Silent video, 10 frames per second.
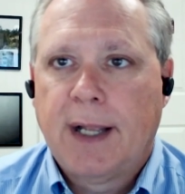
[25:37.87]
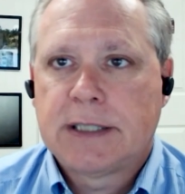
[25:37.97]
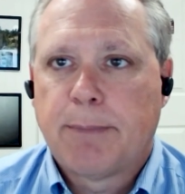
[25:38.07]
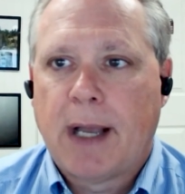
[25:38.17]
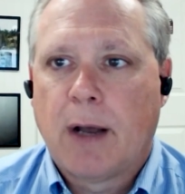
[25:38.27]

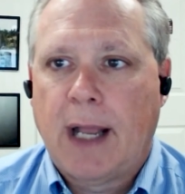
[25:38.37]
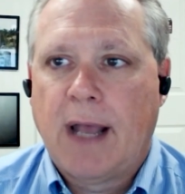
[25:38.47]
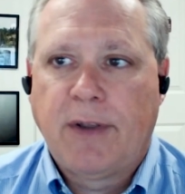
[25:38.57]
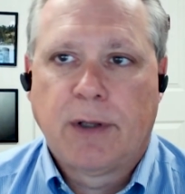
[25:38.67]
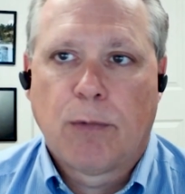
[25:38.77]
it's about
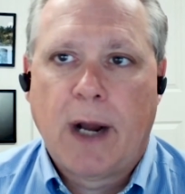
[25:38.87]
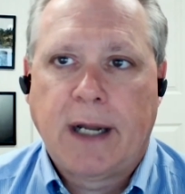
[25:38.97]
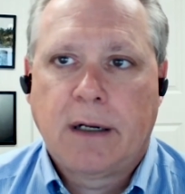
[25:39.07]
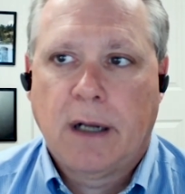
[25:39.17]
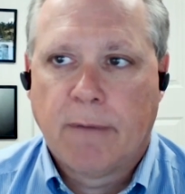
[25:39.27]
having the
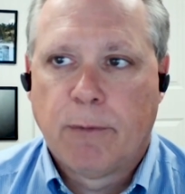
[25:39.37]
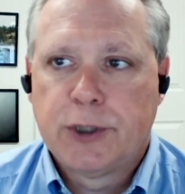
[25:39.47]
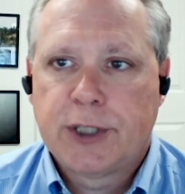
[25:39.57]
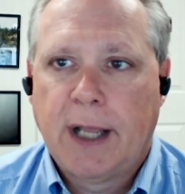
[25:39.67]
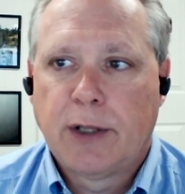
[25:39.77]
right
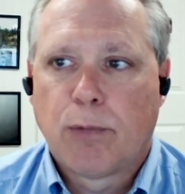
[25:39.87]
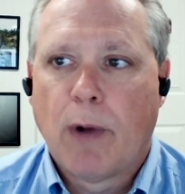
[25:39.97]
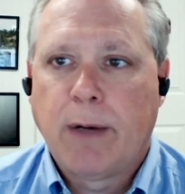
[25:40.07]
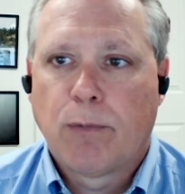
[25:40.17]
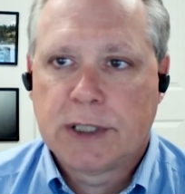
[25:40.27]
coverage and the
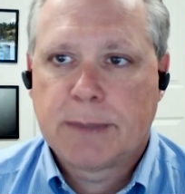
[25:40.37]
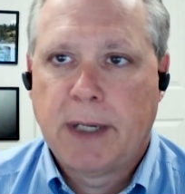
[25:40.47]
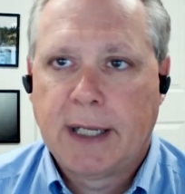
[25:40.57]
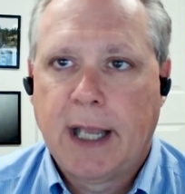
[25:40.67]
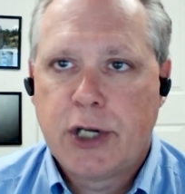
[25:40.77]
right
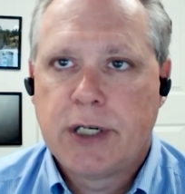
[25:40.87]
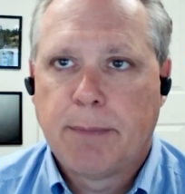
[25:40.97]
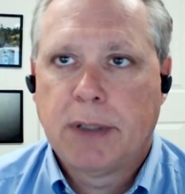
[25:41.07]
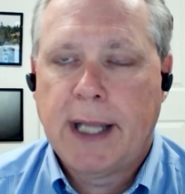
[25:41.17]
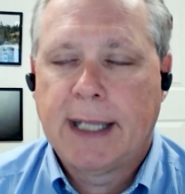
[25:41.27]
risk
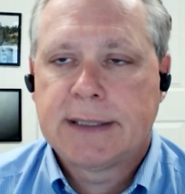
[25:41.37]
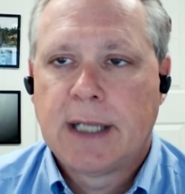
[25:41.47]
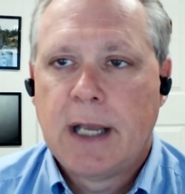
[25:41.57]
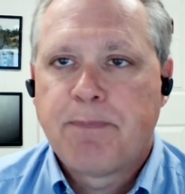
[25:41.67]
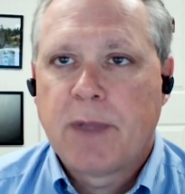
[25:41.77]
mitigation in
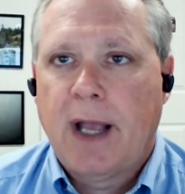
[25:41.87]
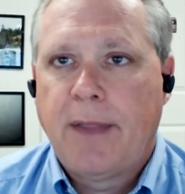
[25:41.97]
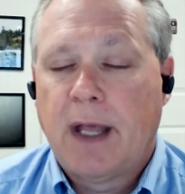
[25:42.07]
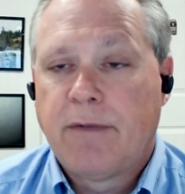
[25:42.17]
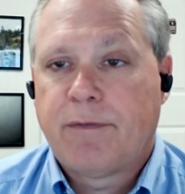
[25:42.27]
place.
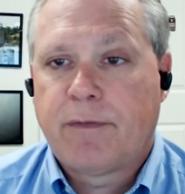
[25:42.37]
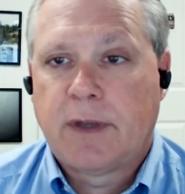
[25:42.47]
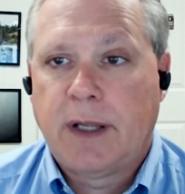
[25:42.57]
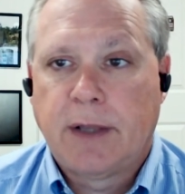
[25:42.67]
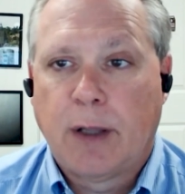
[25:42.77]
And then
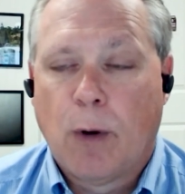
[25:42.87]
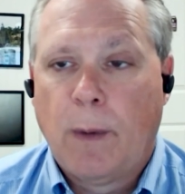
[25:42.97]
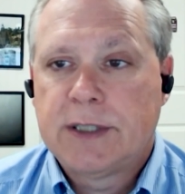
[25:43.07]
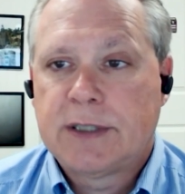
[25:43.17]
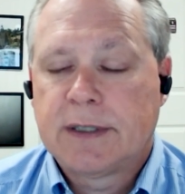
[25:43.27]
they
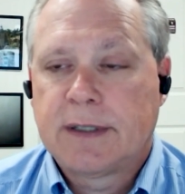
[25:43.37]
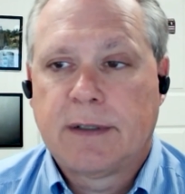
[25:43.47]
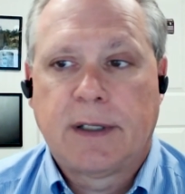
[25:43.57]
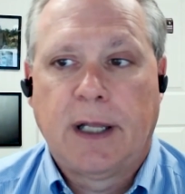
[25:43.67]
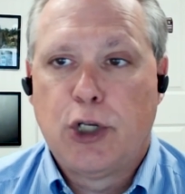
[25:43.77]
always
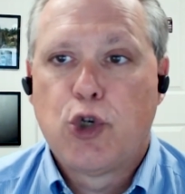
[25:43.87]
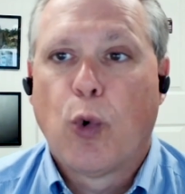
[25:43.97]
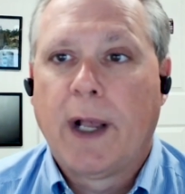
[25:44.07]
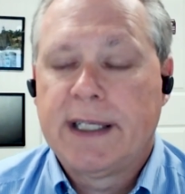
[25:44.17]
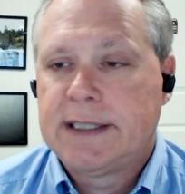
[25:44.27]

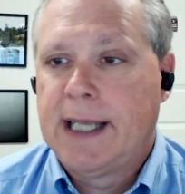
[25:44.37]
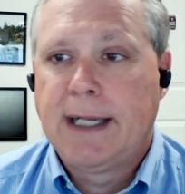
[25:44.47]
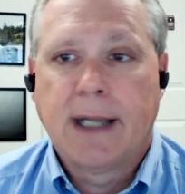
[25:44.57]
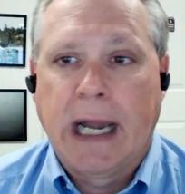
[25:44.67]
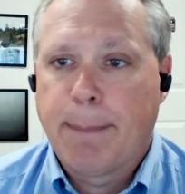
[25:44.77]
enjoy
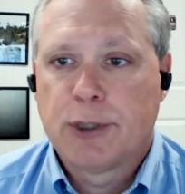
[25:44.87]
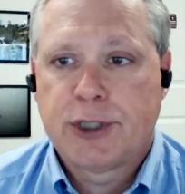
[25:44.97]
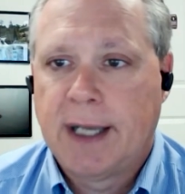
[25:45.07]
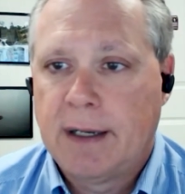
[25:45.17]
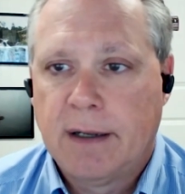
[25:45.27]
seeing
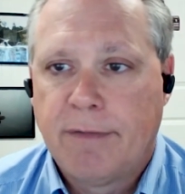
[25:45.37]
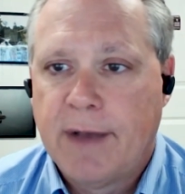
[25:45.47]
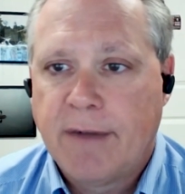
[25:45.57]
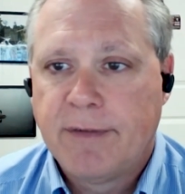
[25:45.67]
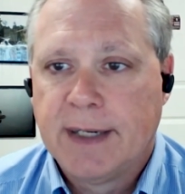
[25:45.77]
90%
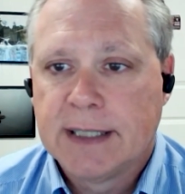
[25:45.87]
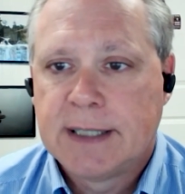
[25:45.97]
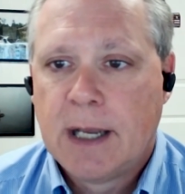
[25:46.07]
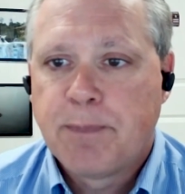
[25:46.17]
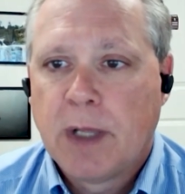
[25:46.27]
effectiveness,